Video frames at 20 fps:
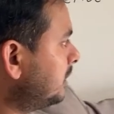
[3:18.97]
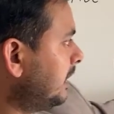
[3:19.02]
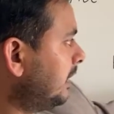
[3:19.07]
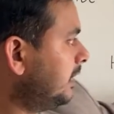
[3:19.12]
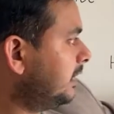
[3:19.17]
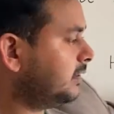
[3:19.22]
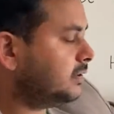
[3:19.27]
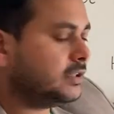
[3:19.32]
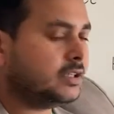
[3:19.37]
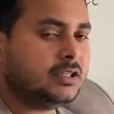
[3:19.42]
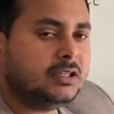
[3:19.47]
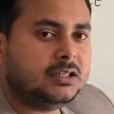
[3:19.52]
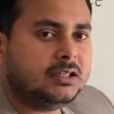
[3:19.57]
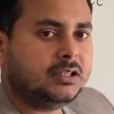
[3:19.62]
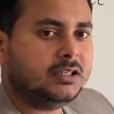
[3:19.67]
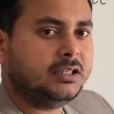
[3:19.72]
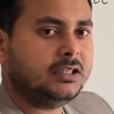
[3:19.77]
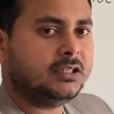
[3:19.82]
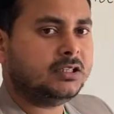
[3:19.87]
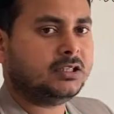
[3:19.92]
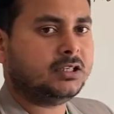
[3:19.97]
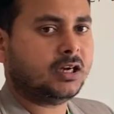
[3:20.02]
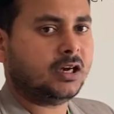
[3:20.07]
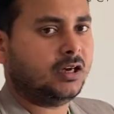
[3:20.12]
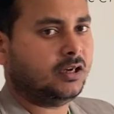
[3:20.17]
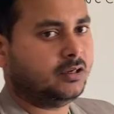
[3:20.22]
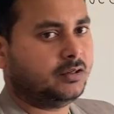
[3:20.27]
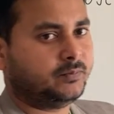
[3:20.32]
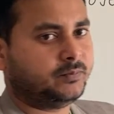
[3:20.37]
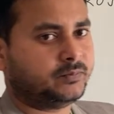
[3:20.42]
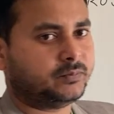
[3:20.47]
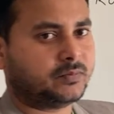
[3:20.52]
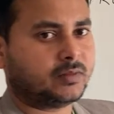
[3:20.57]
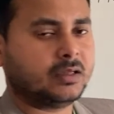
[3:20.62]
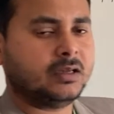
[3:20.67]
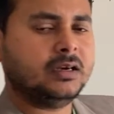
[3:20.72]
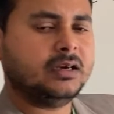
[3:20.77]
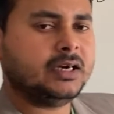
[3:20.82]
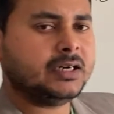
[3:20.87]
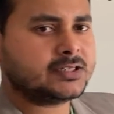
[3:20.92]
and neta.
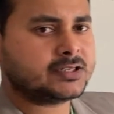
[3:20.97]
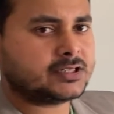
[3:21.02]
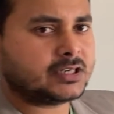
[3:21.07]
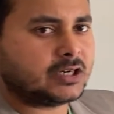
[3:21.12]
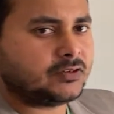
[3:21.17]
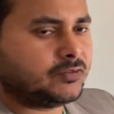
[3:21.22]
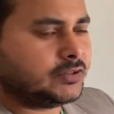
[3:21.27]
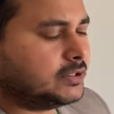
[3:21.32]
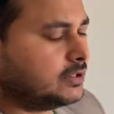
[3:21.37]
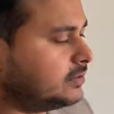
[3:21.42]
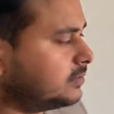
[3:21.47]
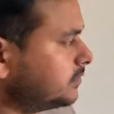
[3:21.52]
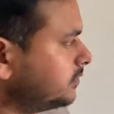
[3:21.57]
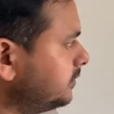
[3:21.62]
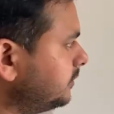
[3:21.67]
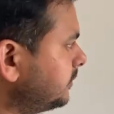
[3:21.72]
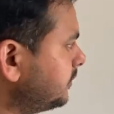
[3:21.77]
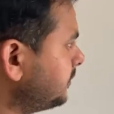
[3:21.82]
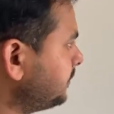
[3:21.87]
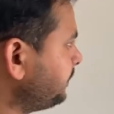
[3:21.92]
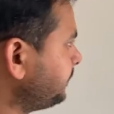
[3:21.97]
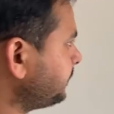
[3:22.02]
Let's start with the answers.